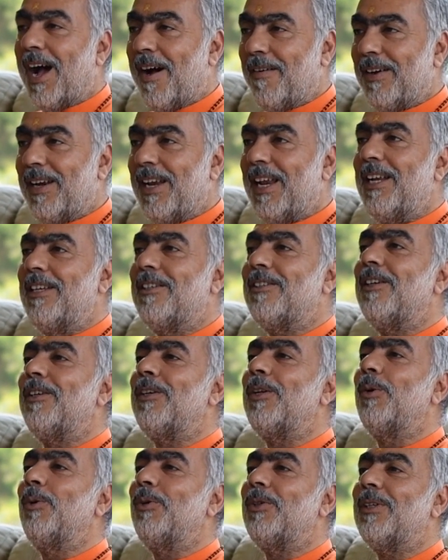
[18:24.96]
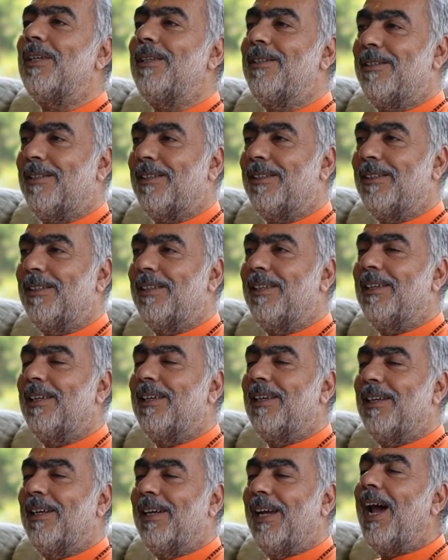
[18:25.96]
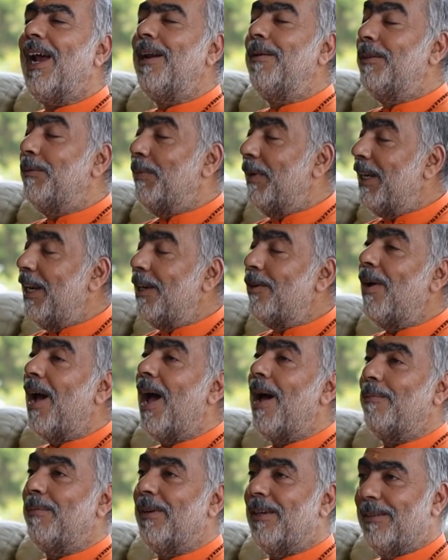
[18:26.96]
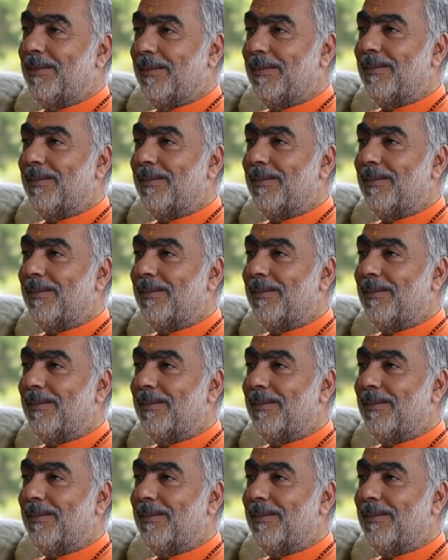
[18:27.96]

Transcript: our institutions, and it's beginning to happen.